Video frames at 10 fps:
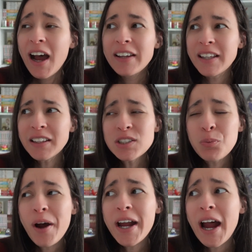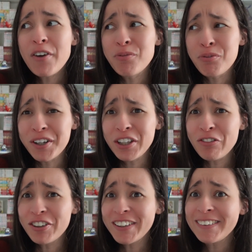I think that's why I
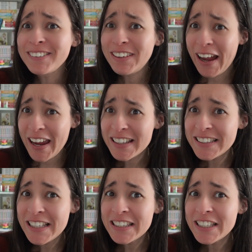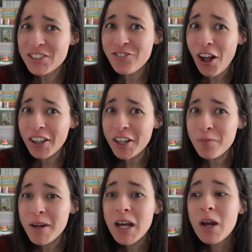really, really liked this
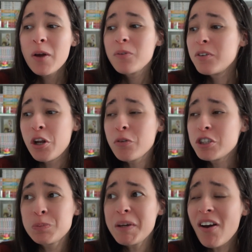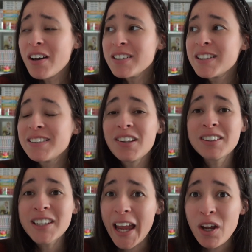volume, you know, just because the
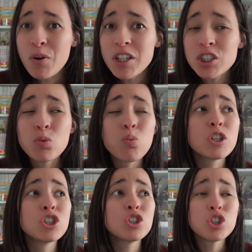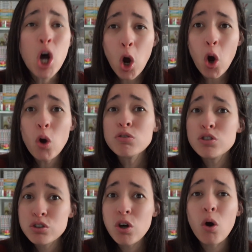language was
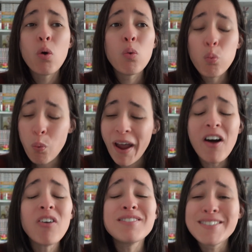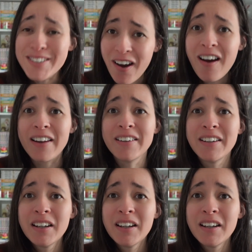so well done.